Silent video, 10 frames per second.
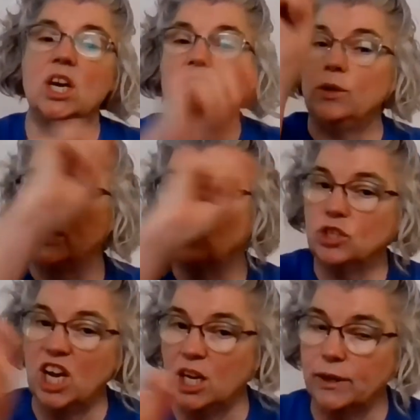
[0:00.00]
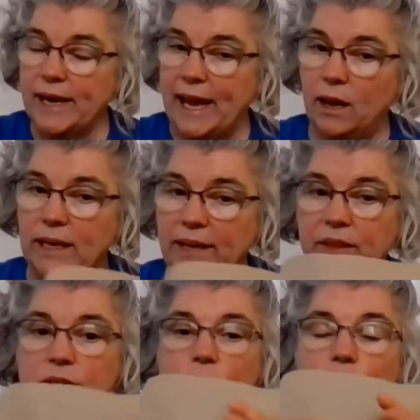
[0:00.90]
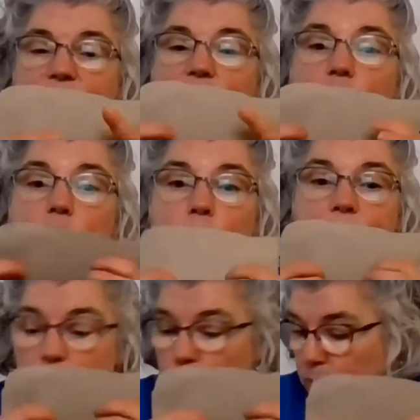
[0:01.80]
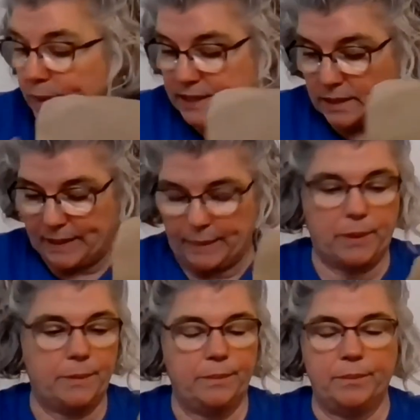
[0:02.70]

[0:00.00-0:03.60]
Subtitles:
You can color it out, and then you're going to glue it to a piece of paper.